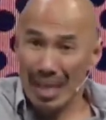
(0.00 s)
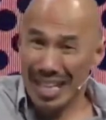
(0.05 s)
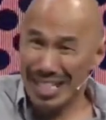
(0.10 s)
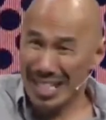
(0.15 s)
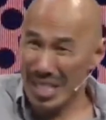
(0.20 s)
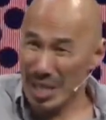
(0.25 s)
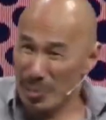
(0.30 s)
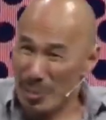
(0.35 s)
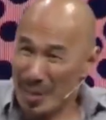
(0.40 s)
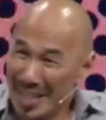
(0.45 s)

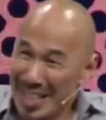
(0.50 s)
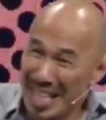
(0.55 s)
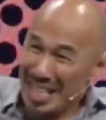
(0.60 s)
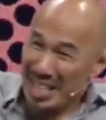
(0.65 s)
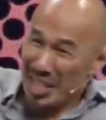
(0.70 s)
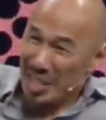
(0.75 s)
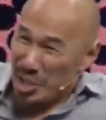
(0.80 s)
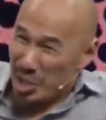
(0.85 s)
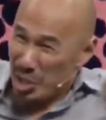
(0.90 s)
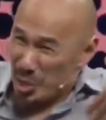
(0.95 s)
He says, but
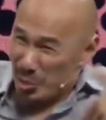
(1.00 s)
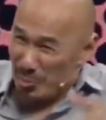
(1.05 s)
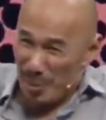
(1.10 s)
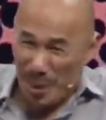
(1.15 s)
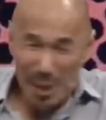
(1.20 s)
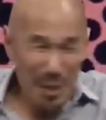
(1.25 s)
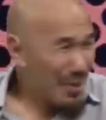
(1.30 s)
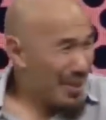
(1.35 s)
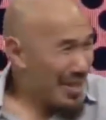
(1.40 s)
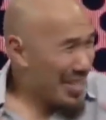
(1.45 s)
then the
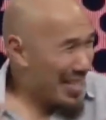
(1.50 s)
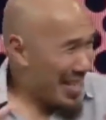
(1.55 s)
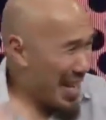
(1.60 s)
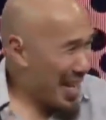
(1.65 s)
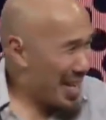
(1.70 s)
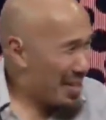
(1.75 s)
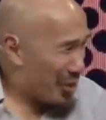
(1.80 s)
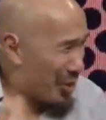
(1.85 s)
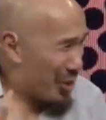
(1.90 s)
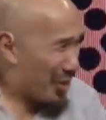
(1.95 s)
Spirit
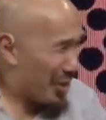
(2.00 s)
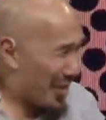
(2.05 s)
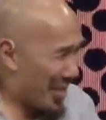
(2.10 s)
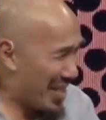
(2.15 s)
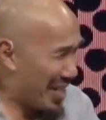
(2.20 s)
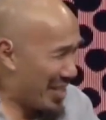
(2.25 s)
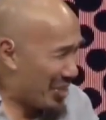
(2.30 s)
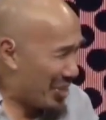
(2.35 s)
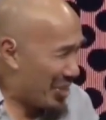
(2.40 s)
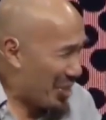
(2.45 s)
entered
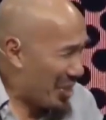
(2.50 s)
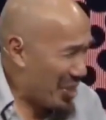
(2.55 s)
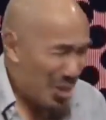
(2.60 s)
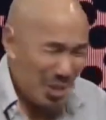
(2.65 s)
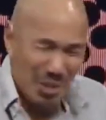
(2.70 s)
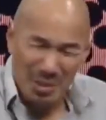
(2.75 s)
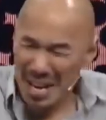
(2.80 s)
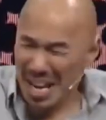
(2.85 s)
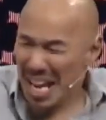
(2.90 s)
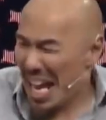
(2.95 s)
into
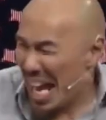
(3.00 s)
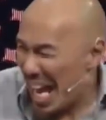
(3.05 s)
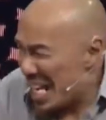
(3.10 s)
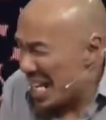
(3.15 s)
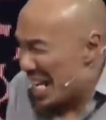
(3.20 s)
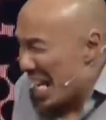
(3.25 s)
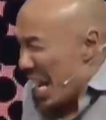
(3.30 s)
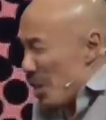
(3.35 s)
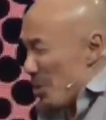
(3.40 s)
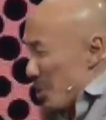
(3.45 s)
you,
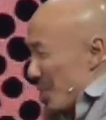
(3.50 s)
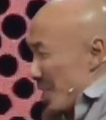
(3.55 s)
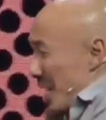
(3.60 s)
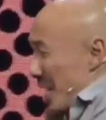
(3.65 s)
and now